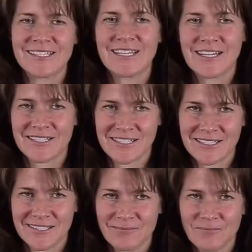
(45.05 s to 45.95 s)
Test
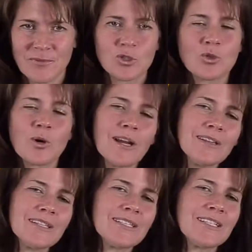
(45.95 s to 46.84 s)
it.
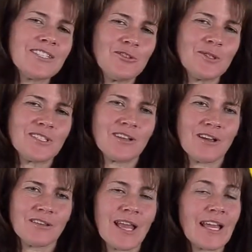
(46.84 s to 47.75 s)
Try listening to a
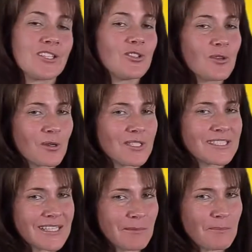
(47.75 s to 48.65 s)
song as you go to
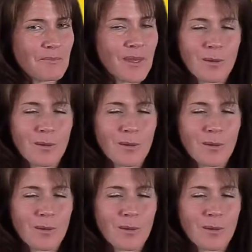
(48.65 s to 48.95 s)
sleep.